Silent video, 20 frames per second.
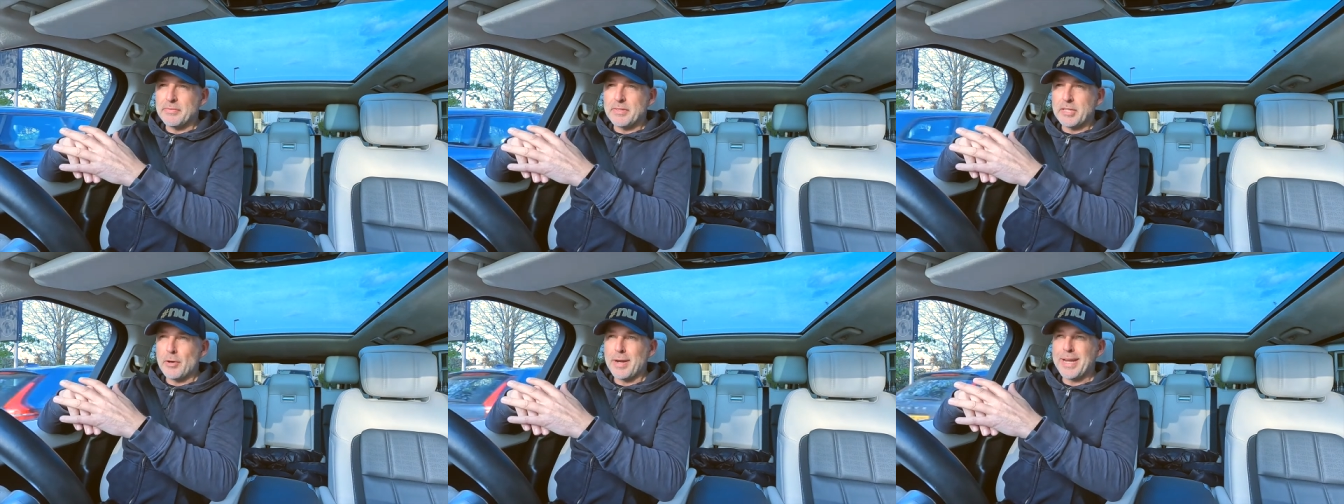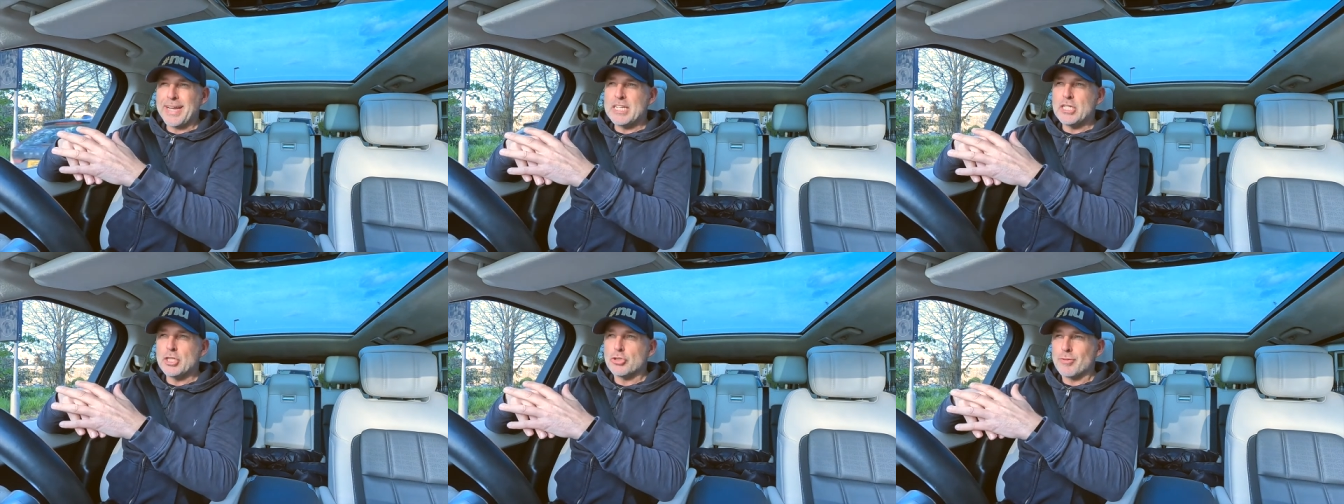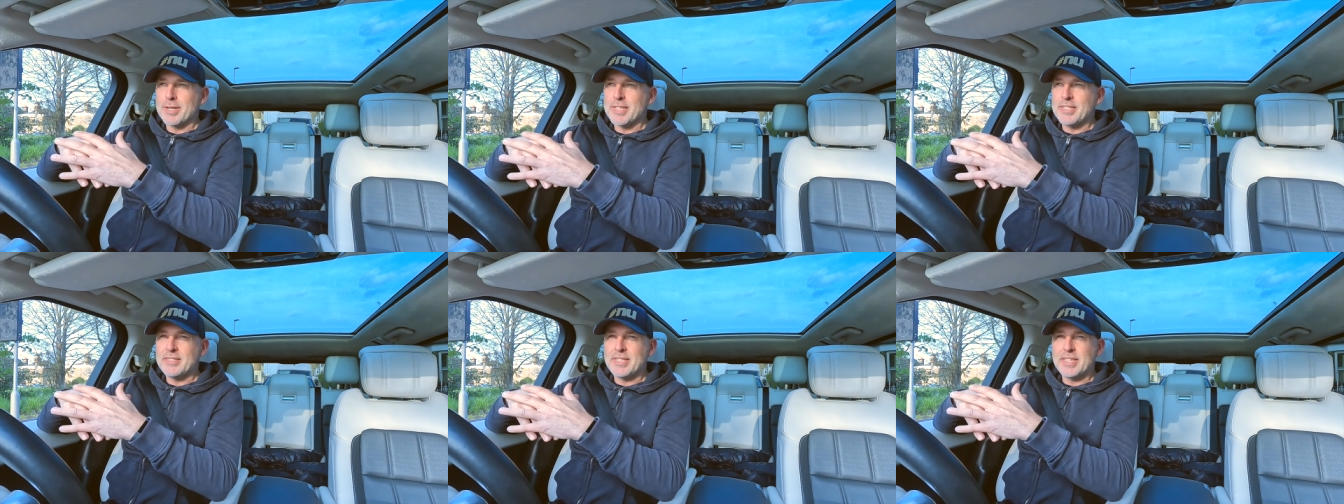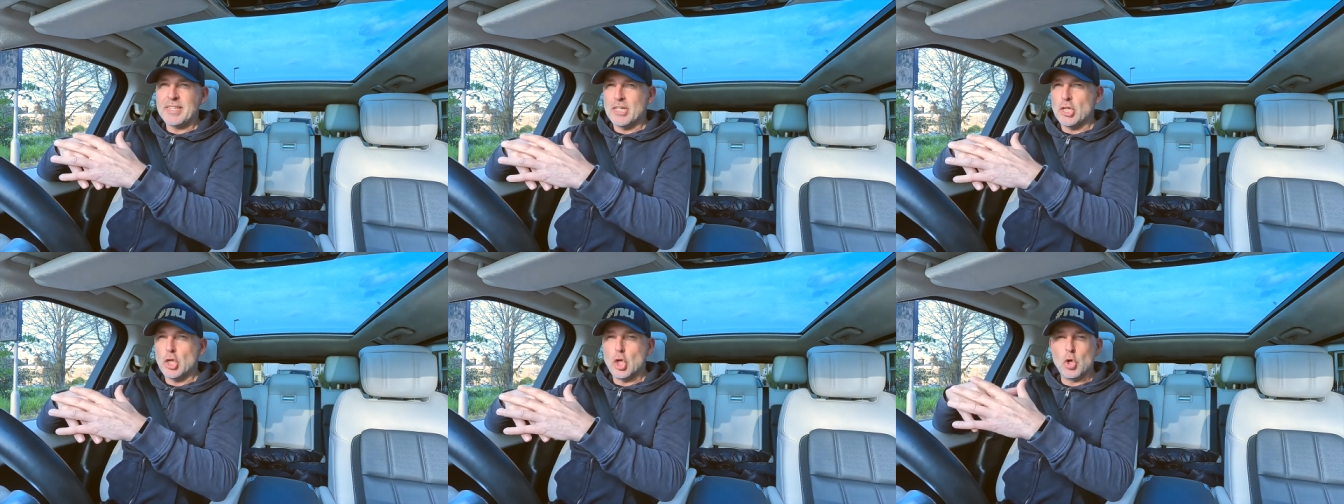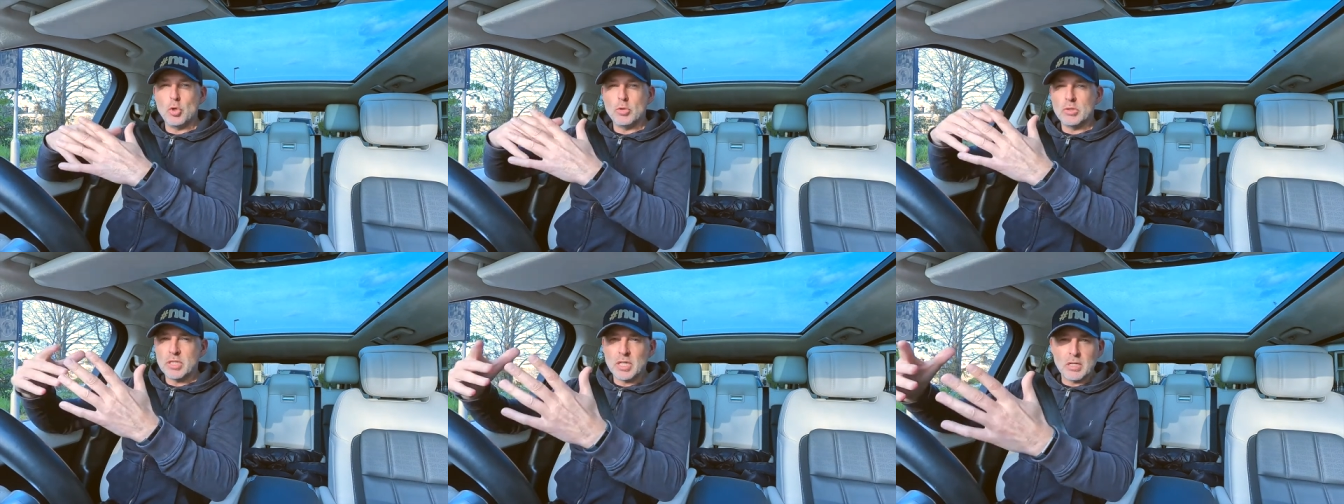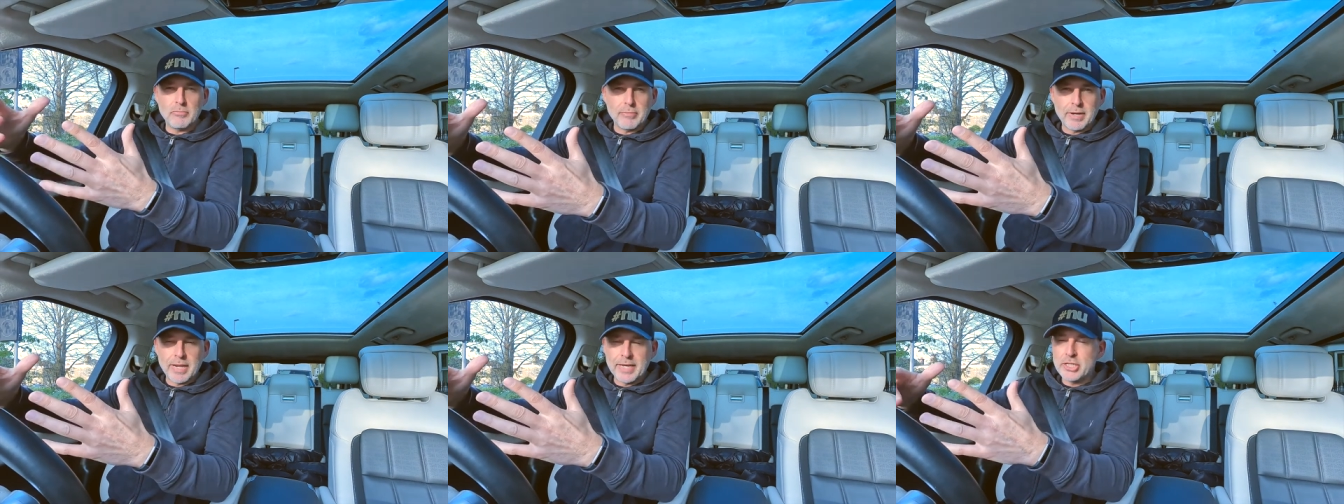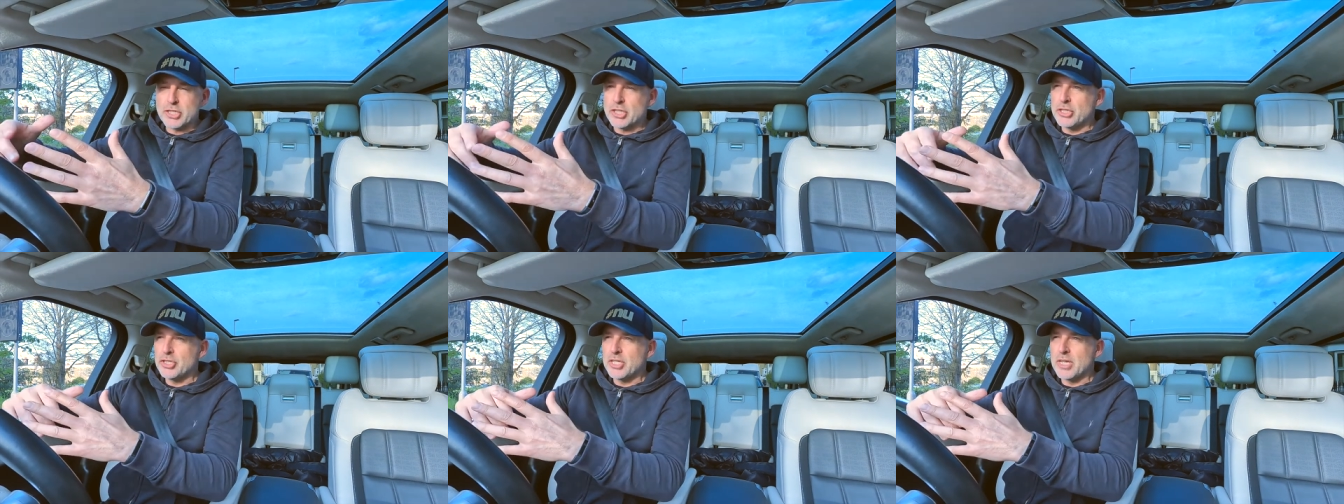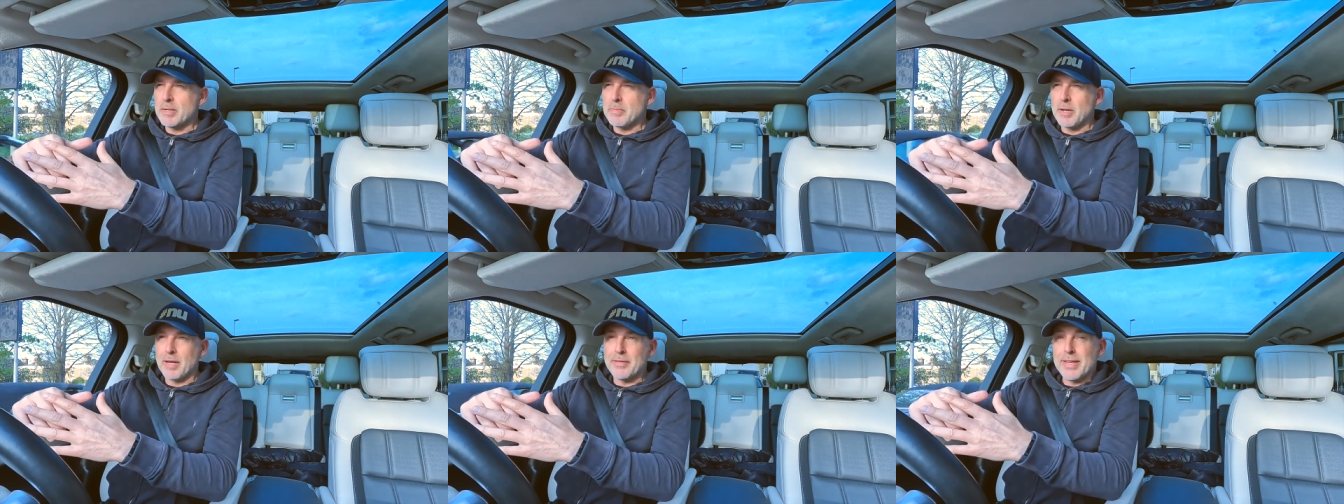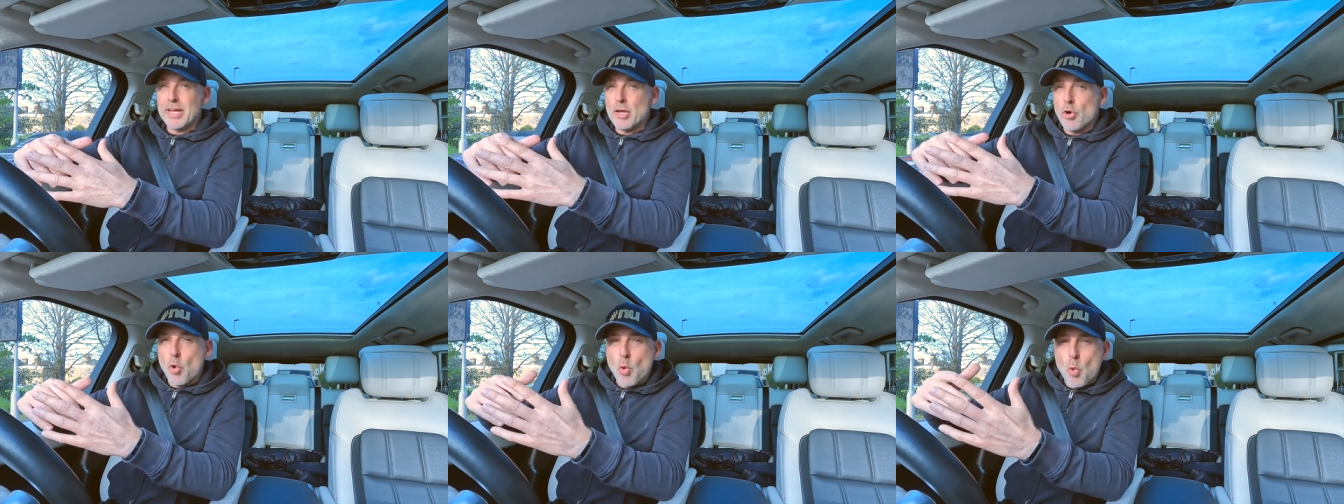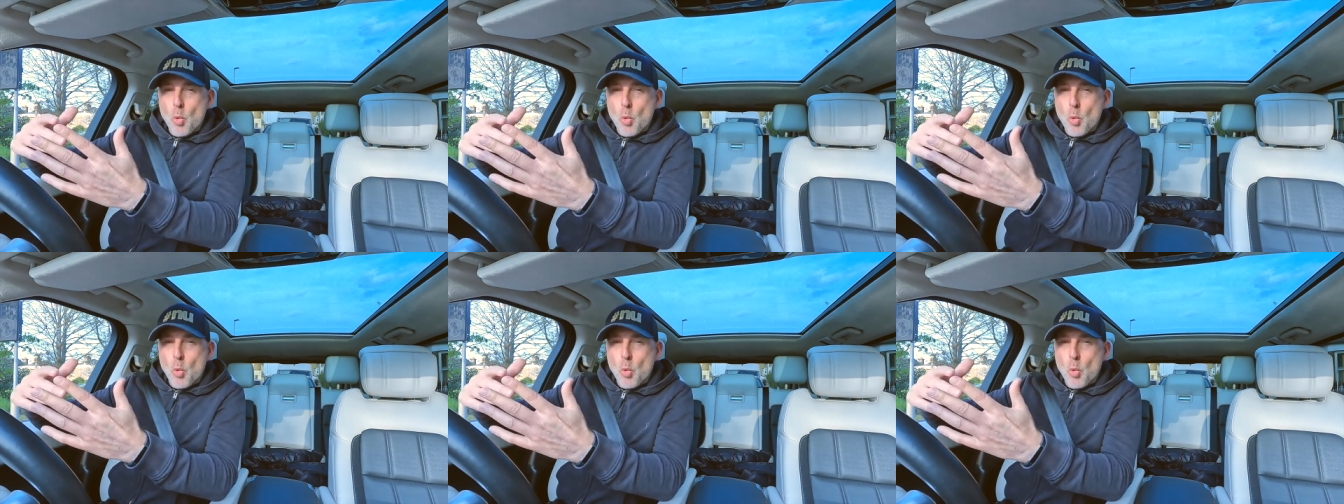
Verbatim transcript: They're not interested in a long-term relationship like they